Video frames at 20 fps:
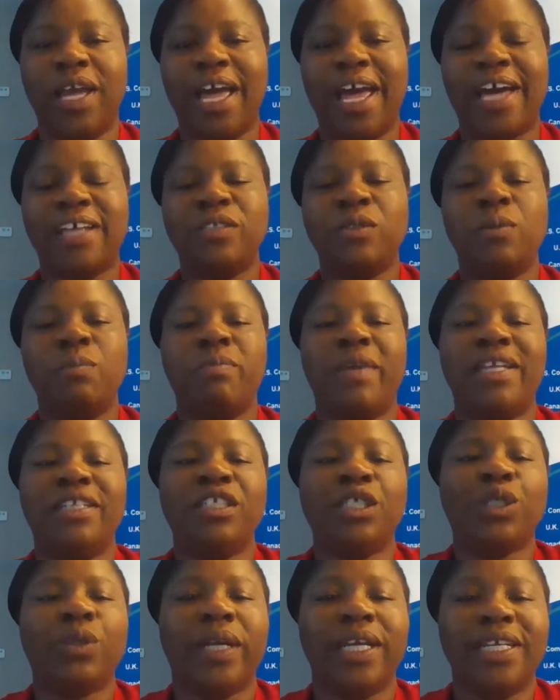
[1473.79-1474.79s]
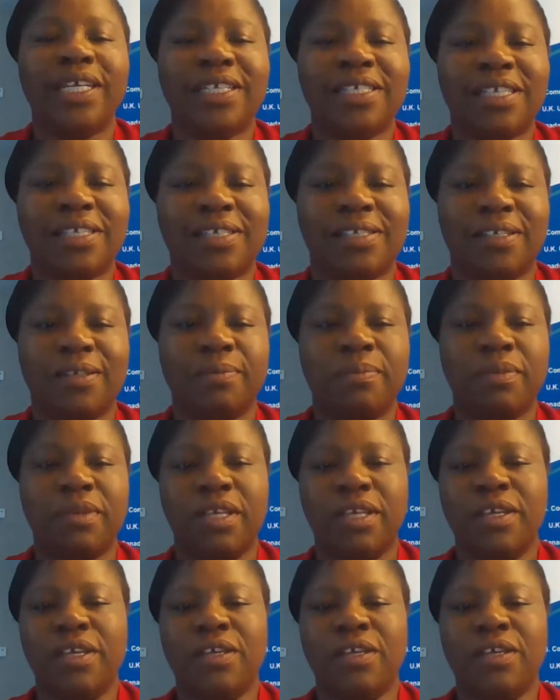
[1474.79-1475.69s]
how to embed the grading system.